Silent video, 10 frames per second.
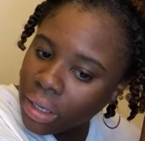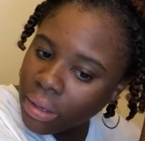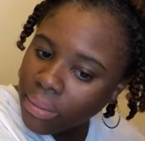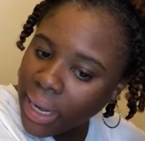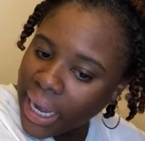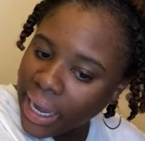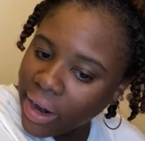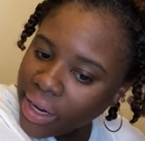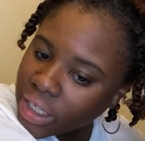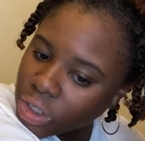My
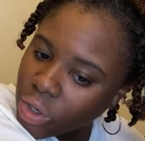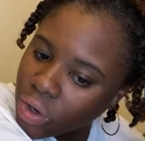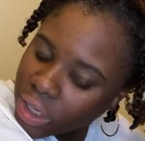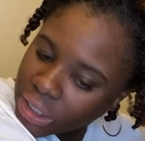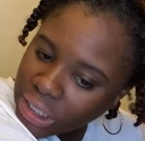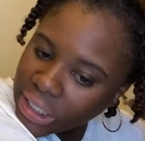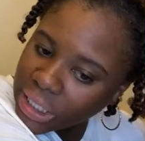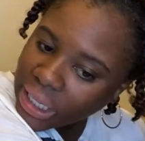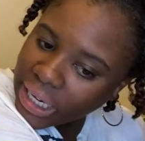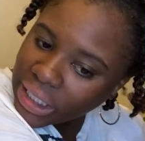hair is coarse, doesn't
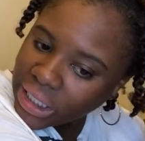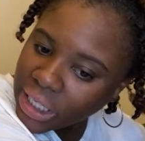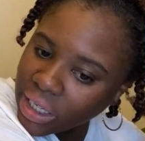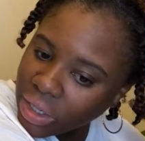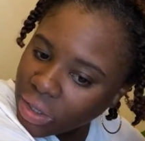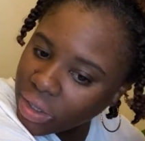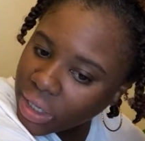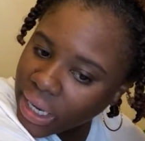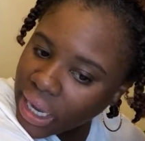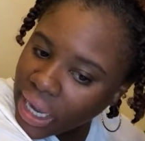like gel
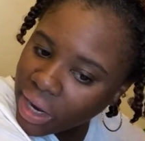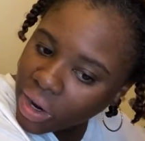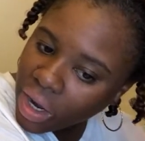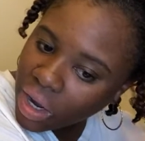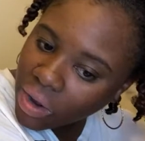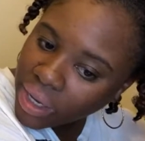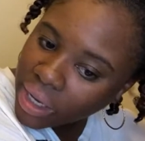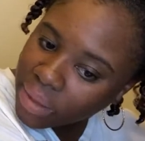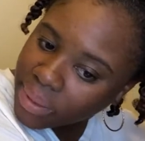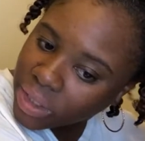and alcohol.
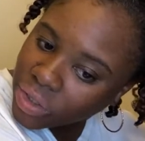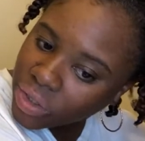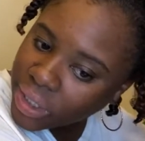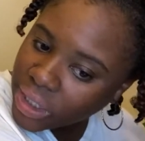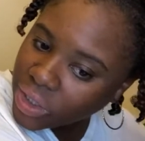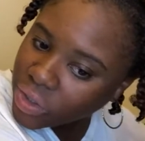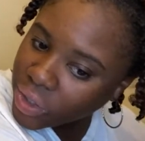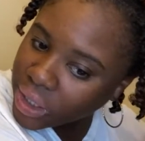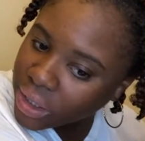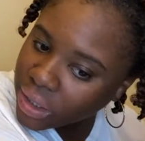Yep, it sure is,
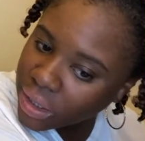Trina.